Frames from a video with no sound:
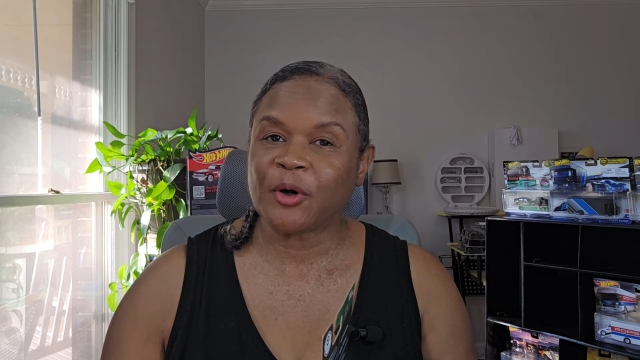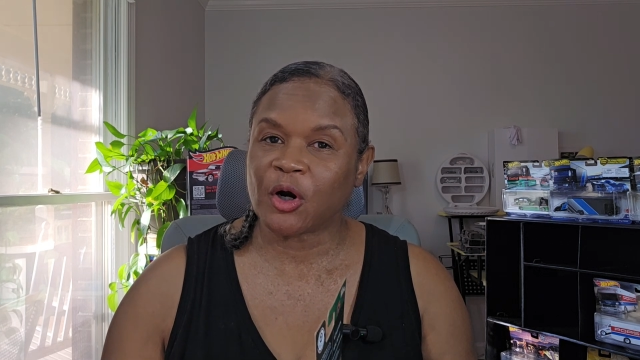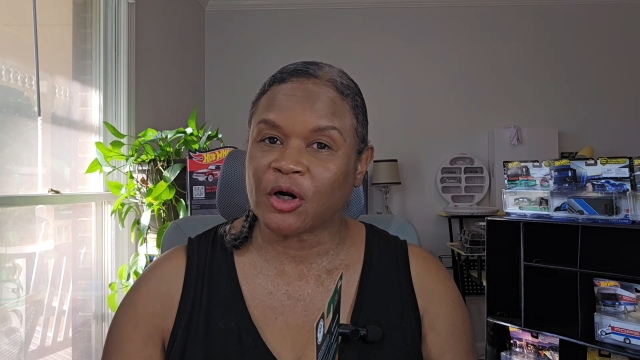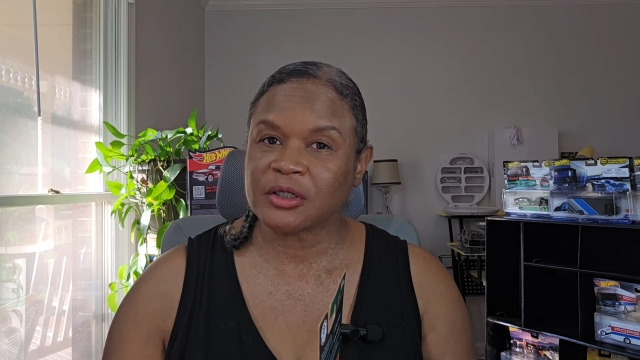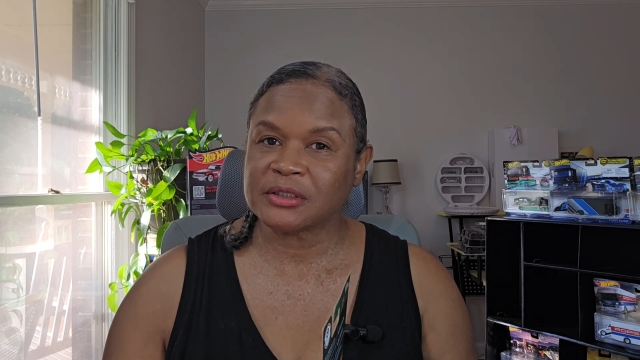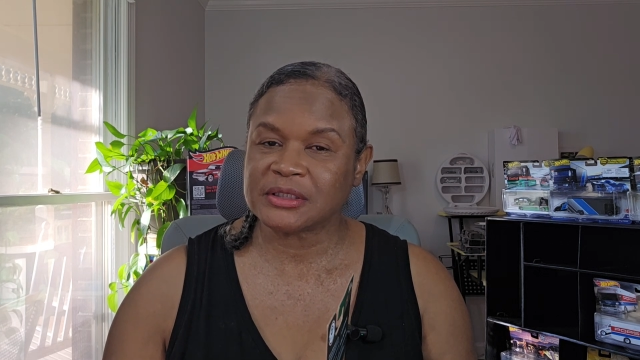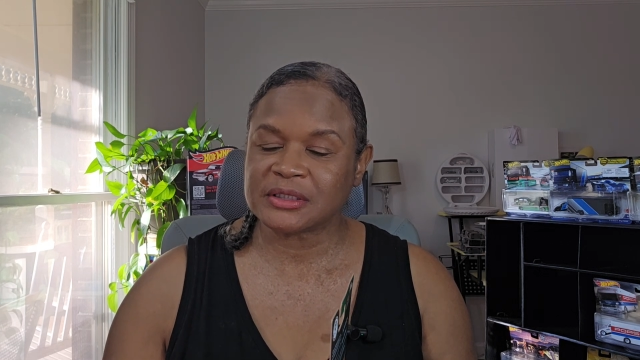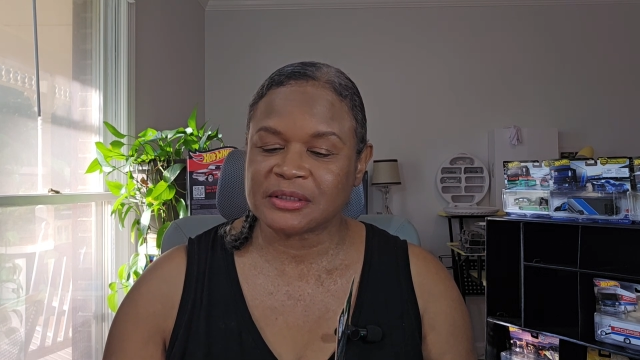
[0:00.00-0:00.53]

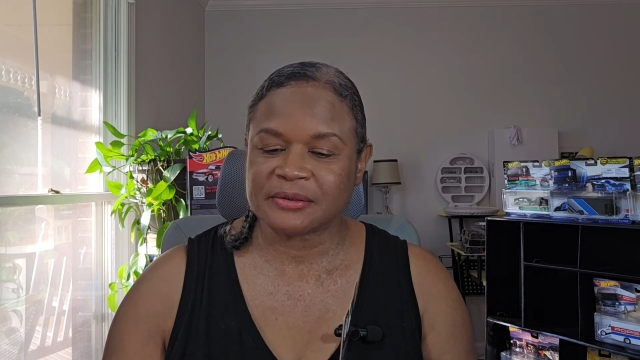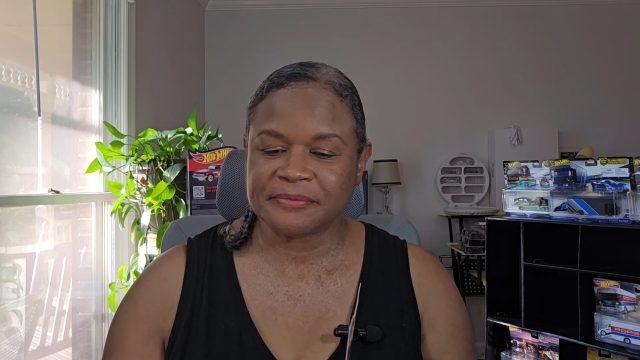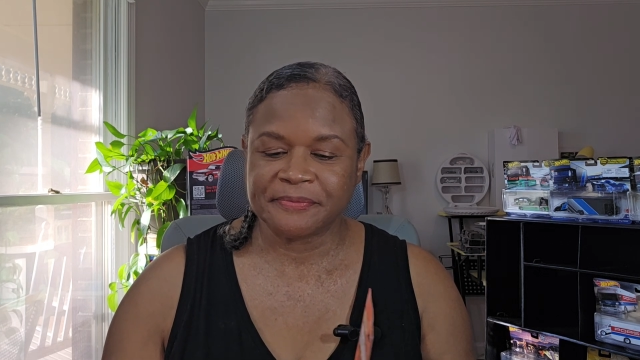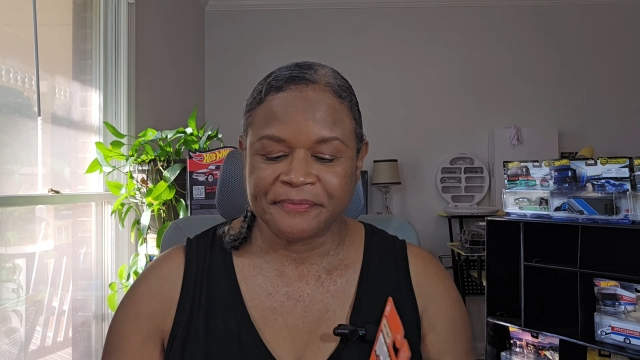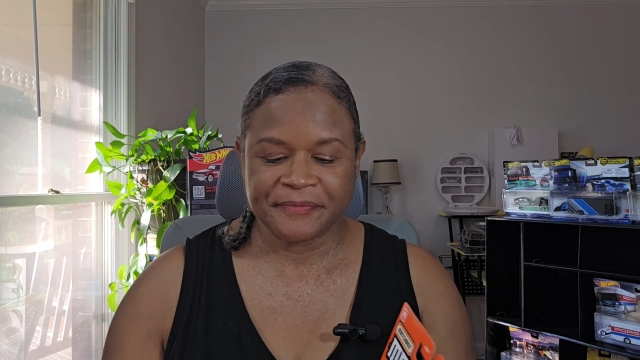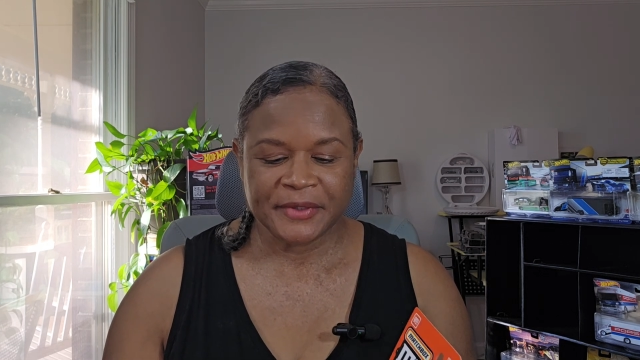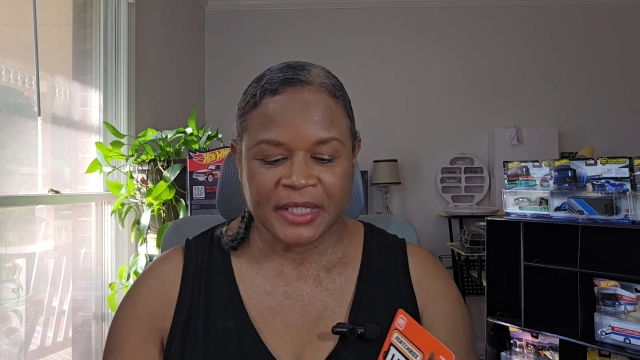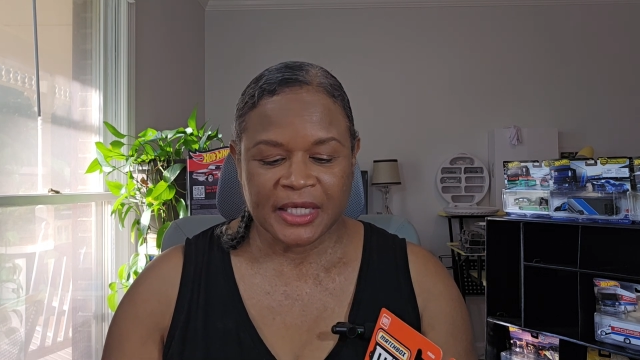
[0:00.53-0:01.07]
parts,
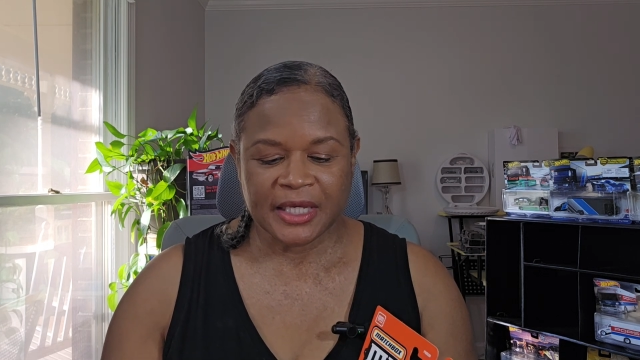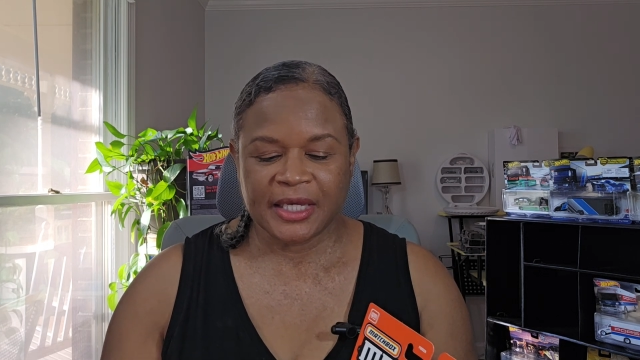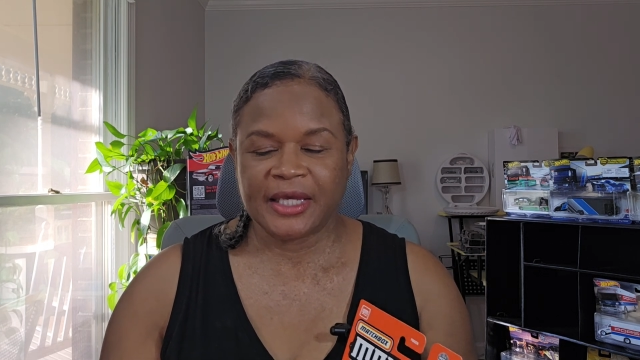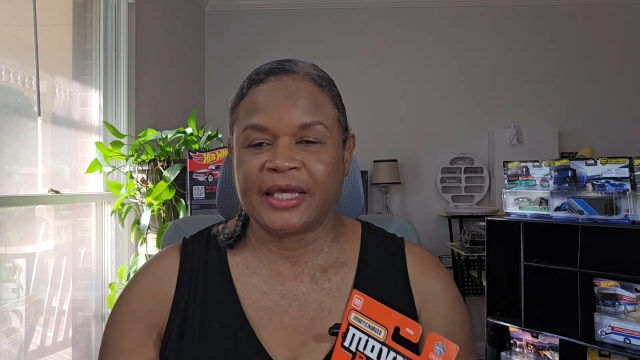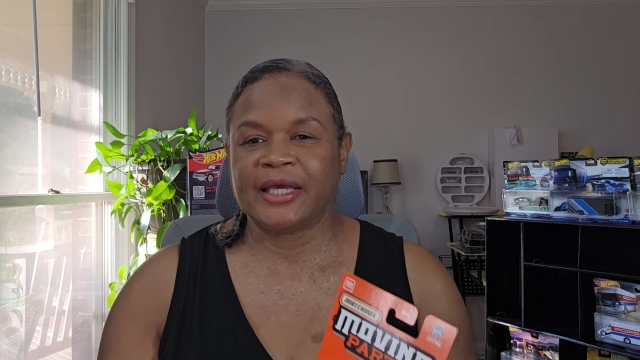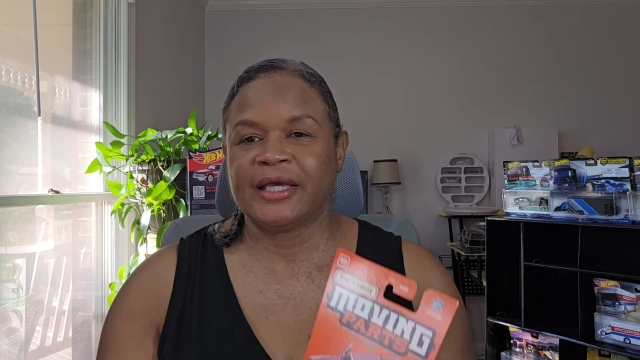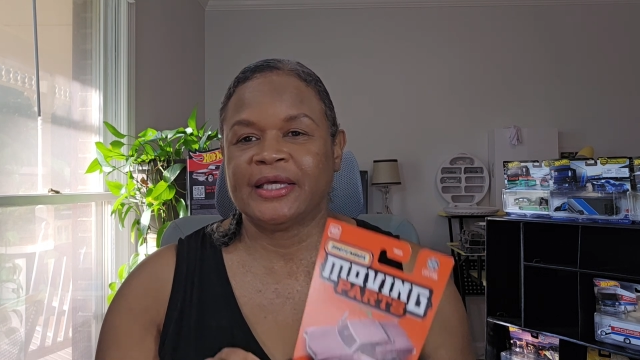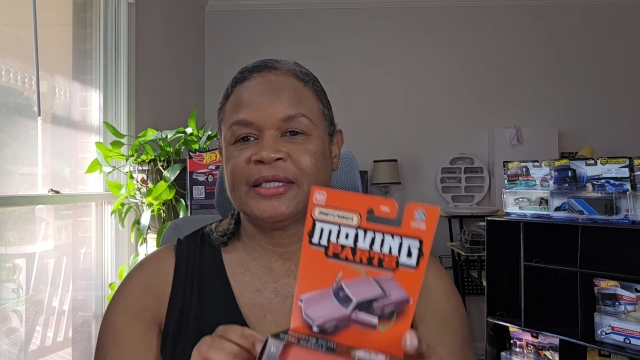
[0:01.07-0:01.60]

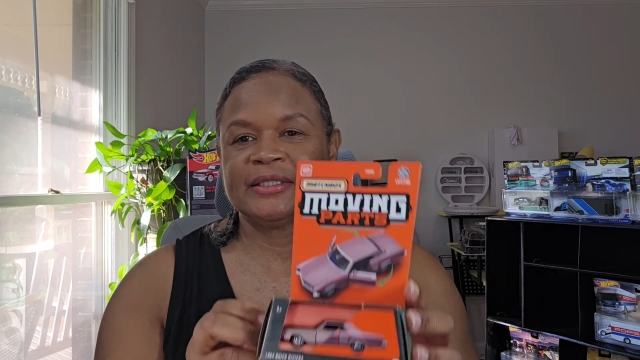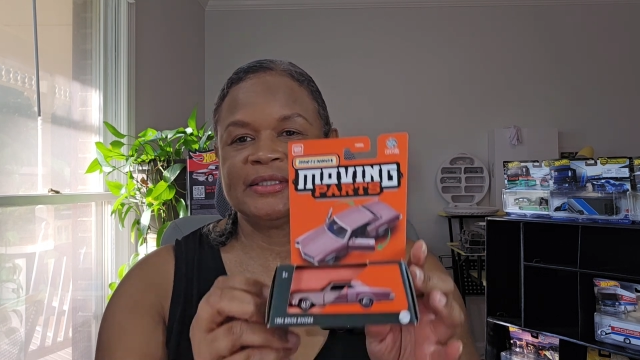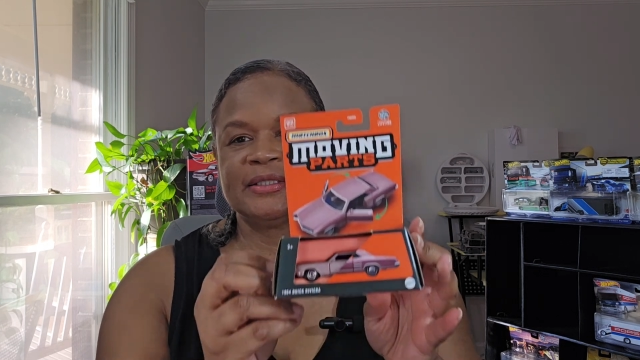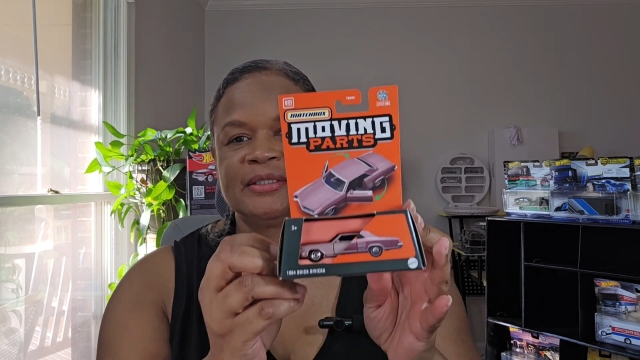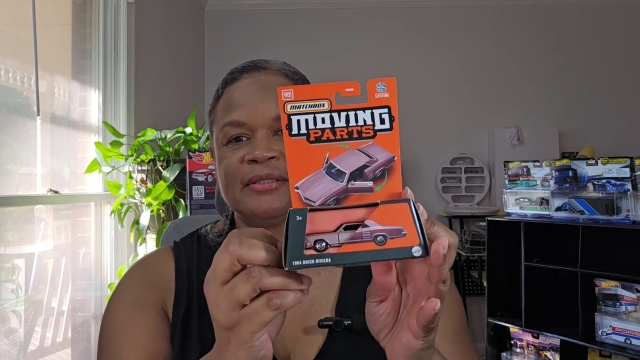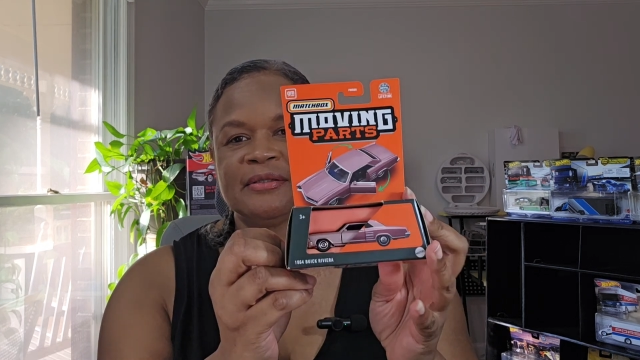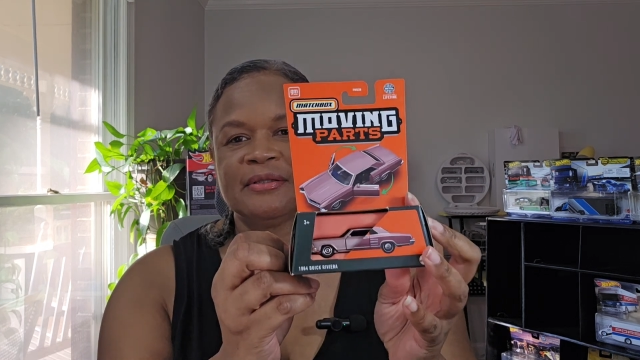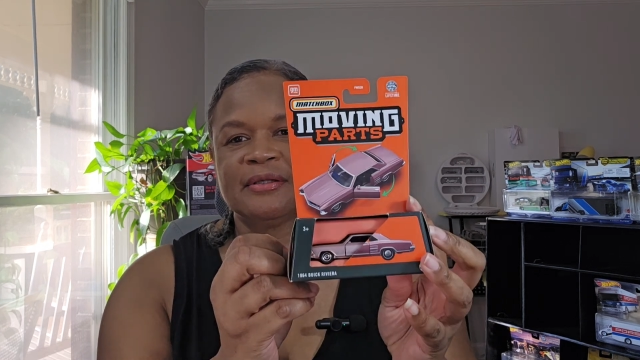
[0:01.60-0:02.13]

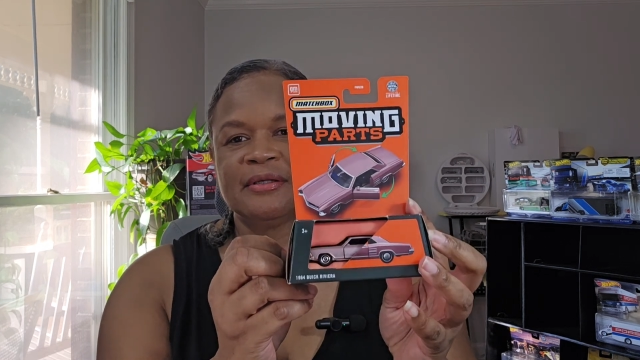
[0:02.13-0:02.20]
and